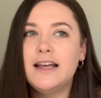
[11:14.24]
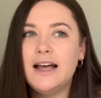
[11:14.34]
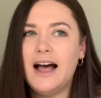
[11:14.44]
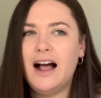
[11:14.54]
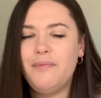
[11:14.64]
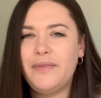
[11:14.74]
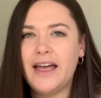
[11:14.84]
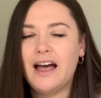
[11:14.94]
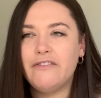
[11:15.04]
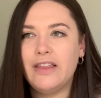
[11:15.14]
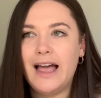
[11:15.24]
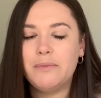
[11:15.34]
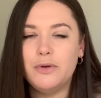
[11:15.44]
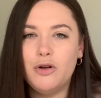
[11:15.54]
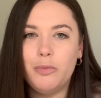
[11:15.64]
Um, they have
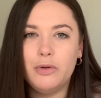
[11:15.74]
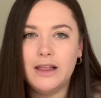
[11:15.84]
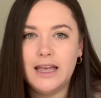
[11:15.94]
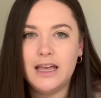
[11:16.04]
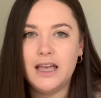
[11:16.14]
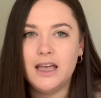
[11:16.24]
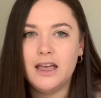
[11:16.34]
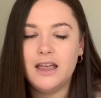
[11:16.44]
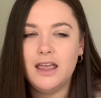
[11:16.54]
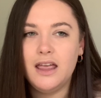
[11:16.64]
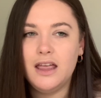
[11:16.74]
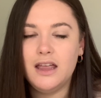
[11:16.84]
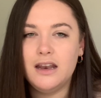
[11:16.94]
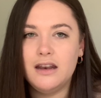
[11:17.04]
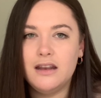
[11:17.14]
like Monopoly
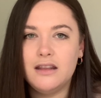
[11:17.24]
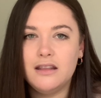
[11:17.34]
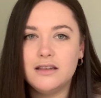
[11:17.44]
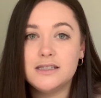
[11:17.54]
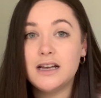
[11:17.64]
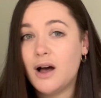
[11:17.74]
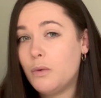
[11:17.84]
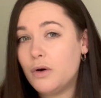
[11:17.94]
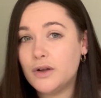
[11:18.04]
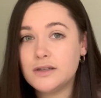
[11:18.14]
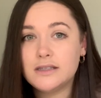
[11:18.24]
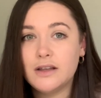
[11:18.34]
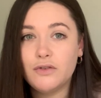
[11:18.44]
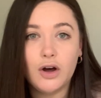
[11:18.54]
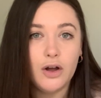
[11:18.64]
in Star Wars.
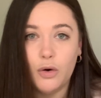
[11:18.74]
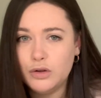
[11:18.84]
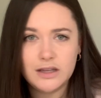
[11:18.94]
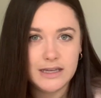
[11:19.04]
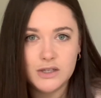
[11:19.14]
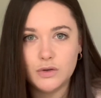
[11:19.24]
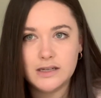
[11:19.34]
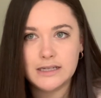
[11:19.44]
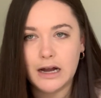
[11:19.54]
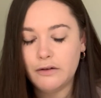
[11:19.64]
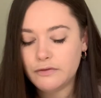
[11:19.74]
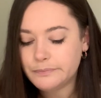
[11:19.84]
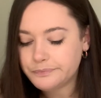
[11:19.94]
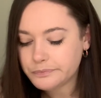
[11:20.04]
They've got all of this sort of stuff.